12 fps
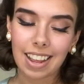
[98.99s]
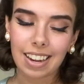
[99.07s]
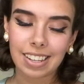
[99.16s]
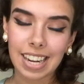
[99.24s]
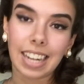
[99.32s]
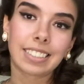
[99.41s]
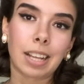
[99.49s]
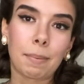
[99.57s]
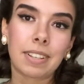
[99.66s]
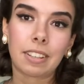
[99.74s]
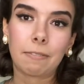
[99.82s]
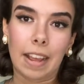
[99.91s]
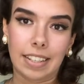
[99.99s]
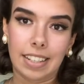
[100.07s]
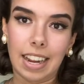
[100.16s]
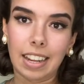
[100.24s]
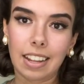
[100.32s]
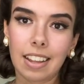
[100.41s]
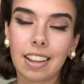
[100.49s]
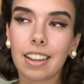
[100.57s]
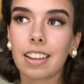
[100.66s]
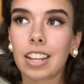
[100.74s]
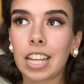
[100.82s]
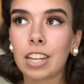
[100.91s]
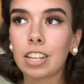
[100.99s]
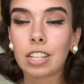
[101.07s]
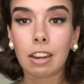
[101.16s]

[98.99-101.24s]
Next up is investing. You need to